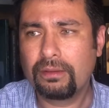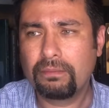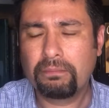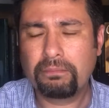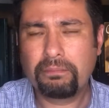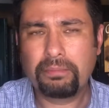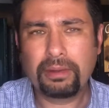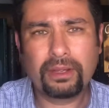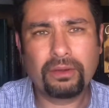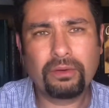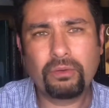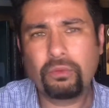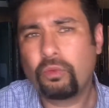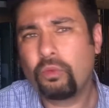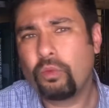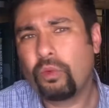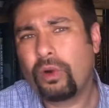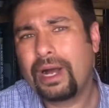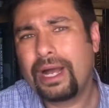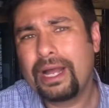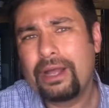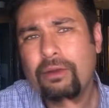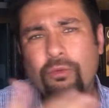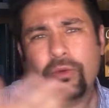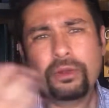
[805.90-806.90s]
But
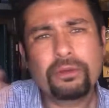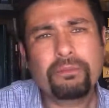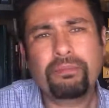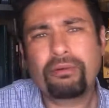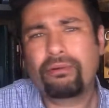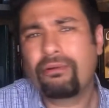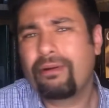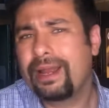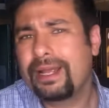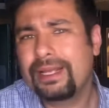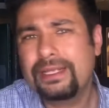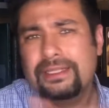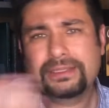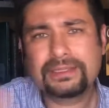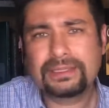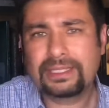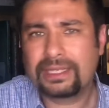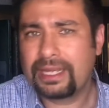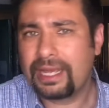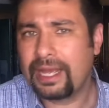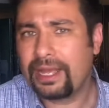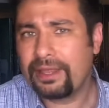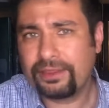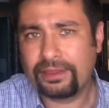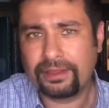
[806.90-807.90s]
why would praying
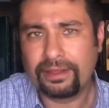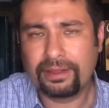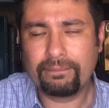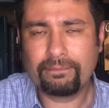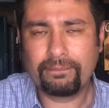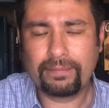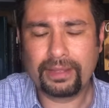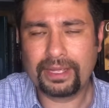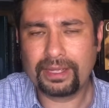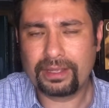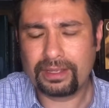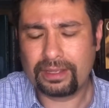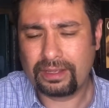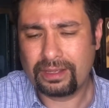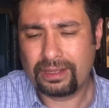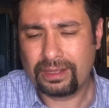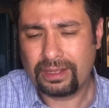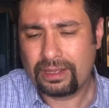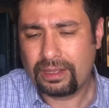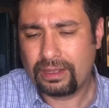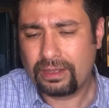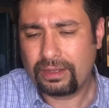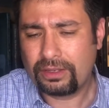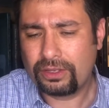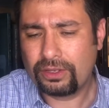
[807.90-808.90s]
together make,
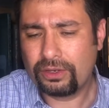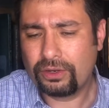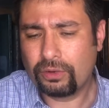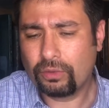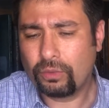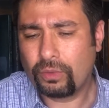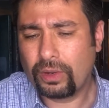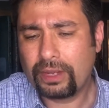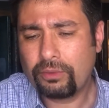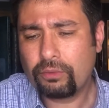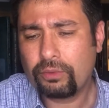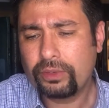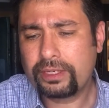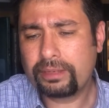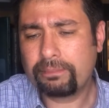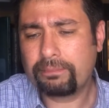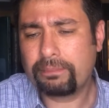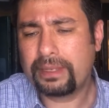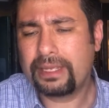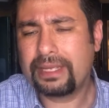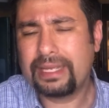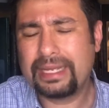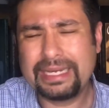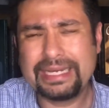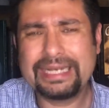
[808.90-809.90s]
you know, why would it
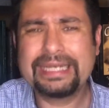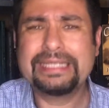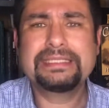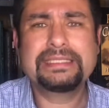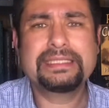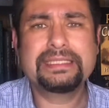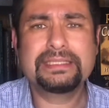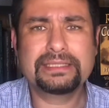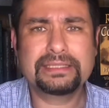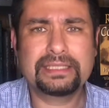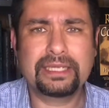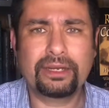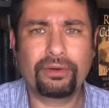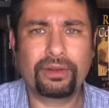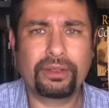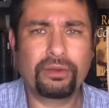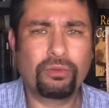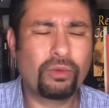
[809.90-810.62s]
be necessary?